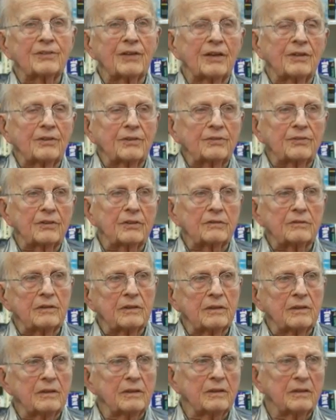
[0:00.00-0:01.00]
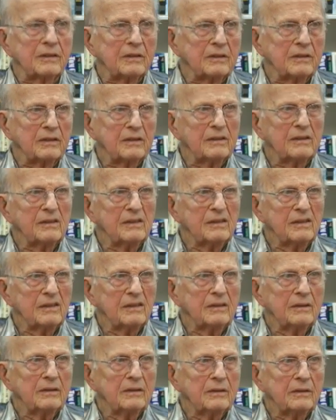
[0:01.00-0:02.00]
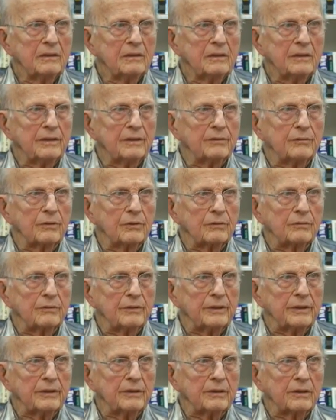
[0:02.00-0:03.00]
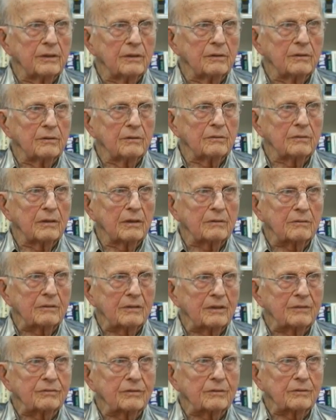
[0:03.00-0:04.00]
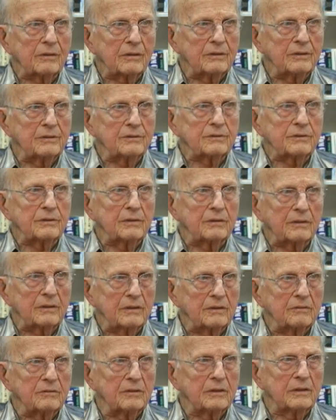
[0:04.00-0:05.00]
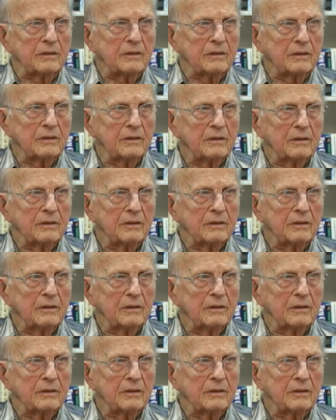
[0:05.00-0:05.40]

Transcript: sergeant said, well, he won't need no rifle where he's going anyway.